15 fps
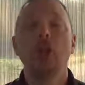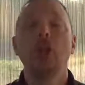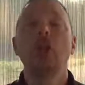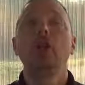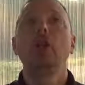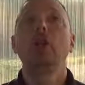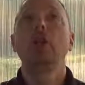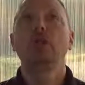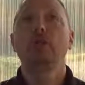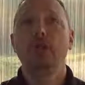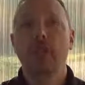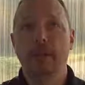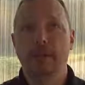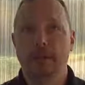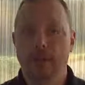Huge
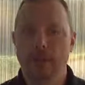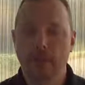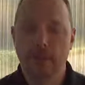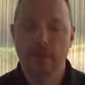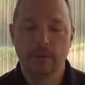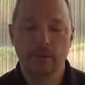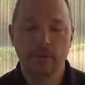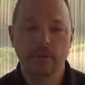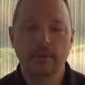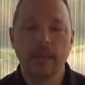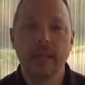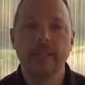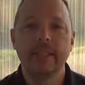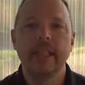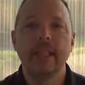difference.
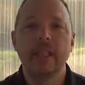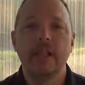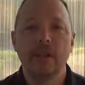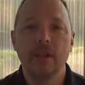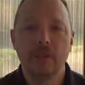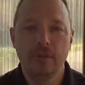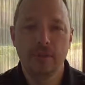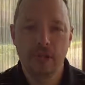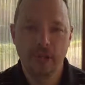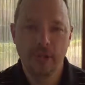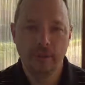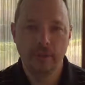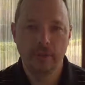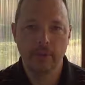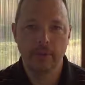Makes a huge
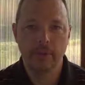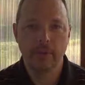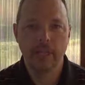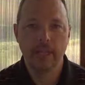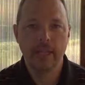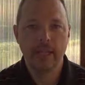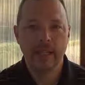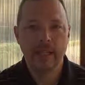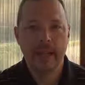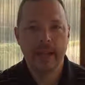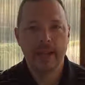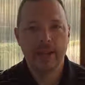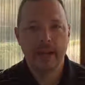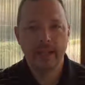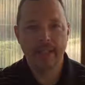difference in
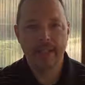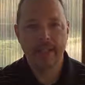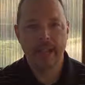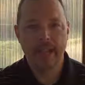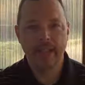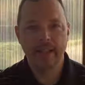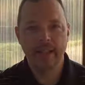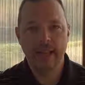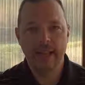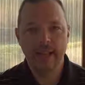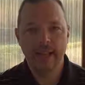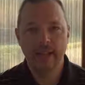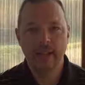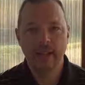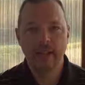how I attack the
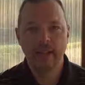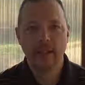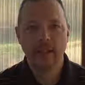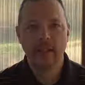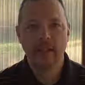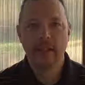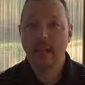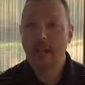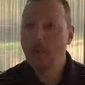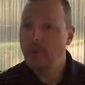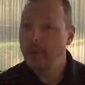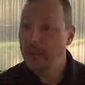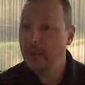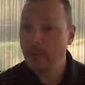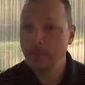day. As I
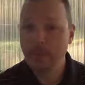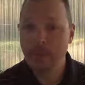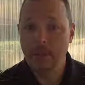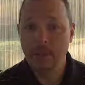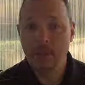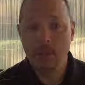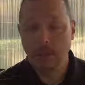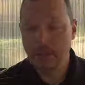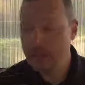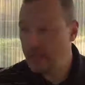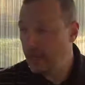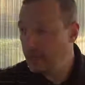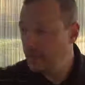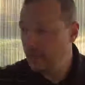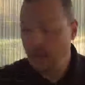wake up in the morning, because
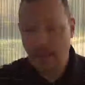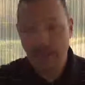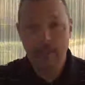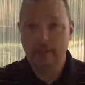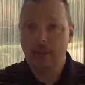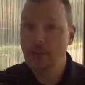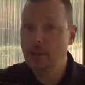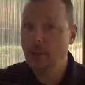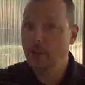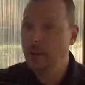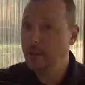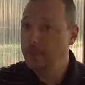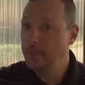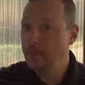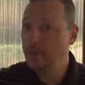I'm, I, you know,
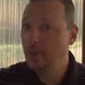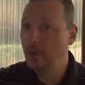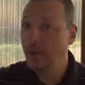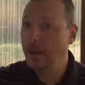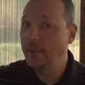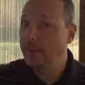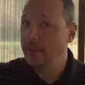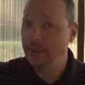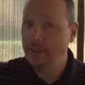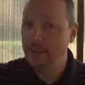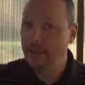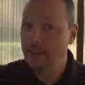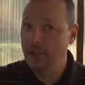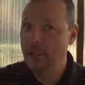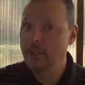I'm describing
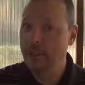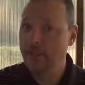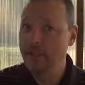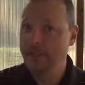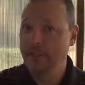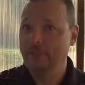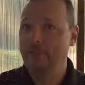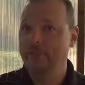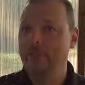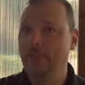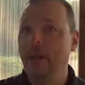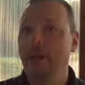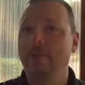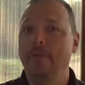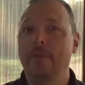a lot of this
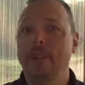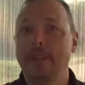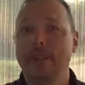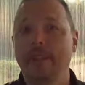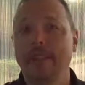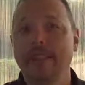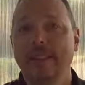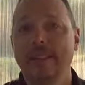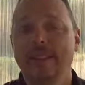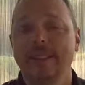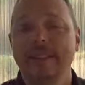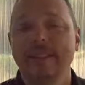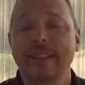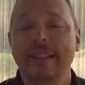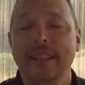stuff that
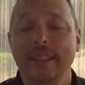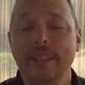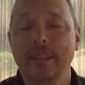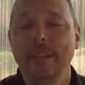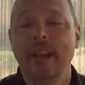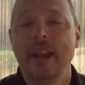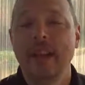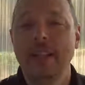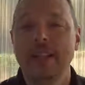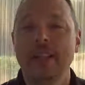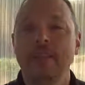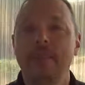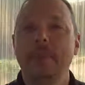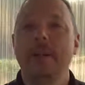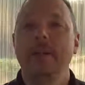that you guys
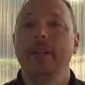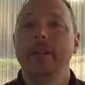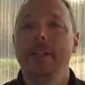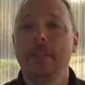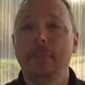experience.